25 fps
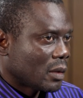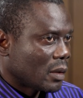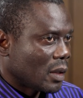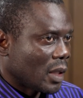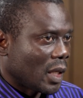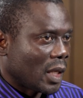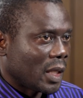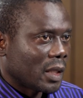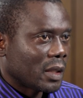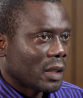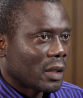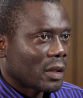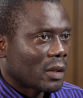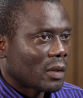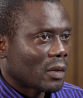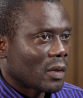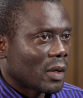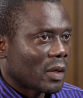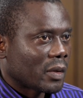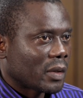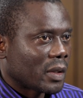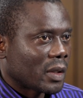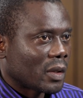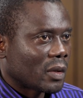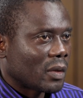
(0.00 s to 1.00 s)
and
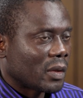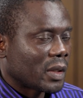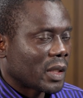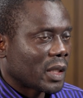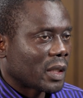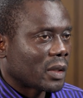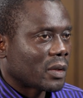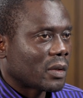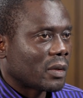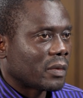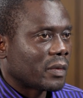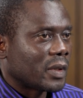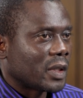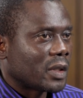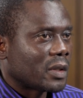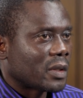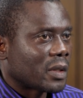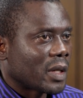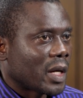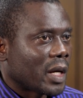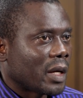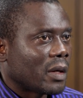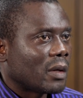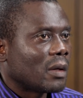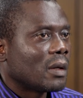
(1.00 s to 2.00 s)
throughout the conduct of the
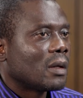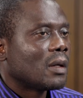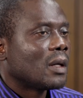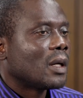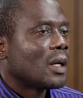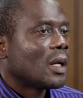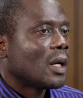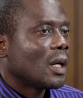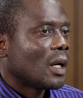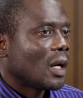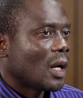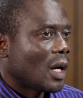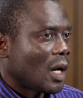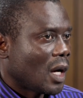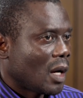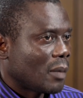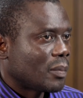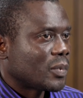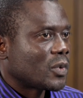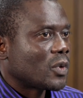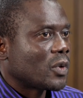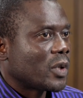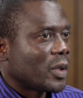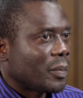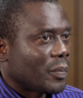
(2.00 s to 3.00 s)
trial
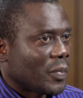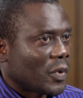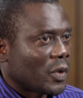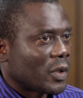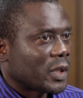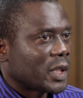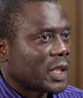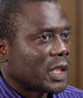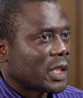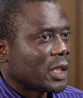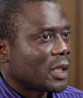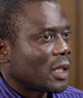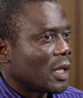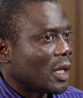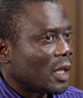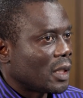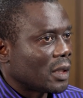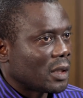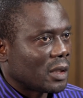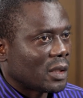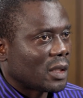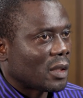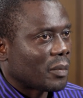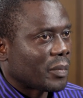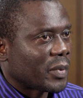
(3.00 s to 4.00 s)
up to reporting
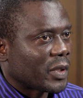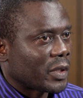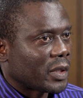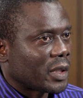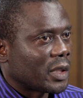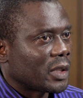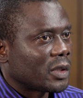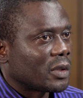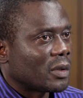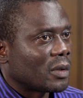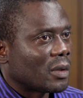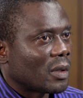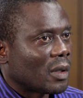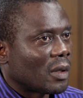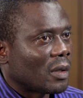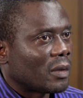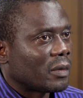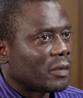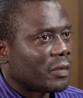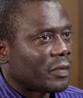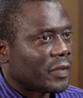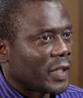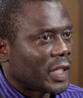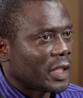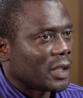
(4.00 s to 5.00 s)
and interpretation
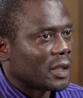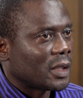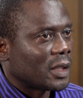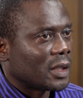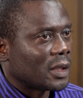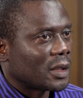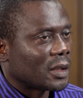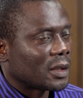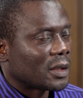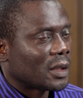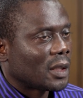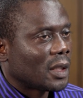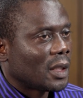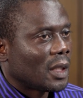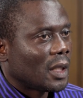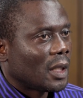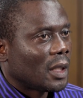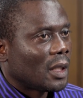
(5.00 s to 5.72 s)
of findings.